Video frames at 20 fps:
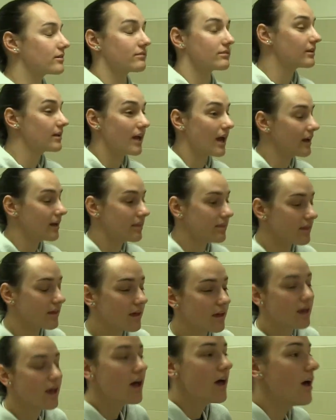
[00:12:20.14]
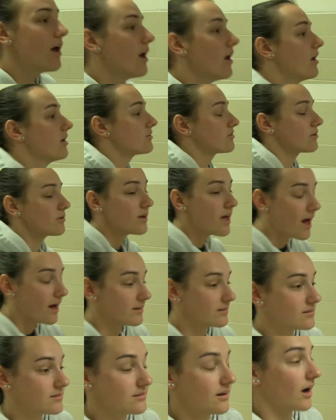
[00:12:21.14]
or really anything. So
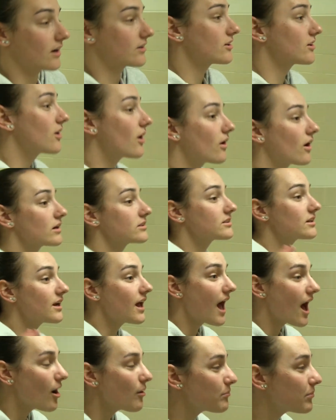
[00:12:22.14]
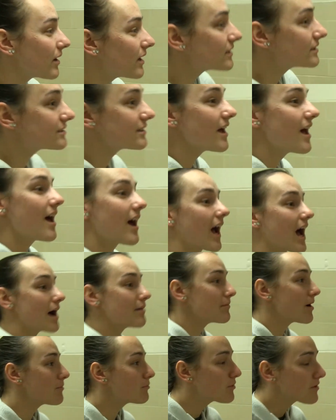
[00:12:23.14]
yes, Dr. Kogar's going to help us
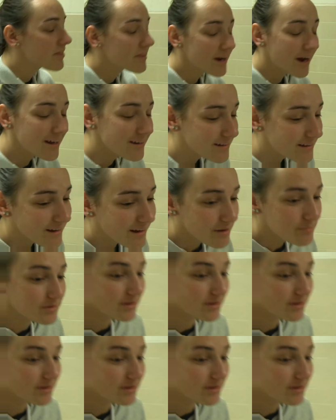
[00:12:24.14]
come up with an idea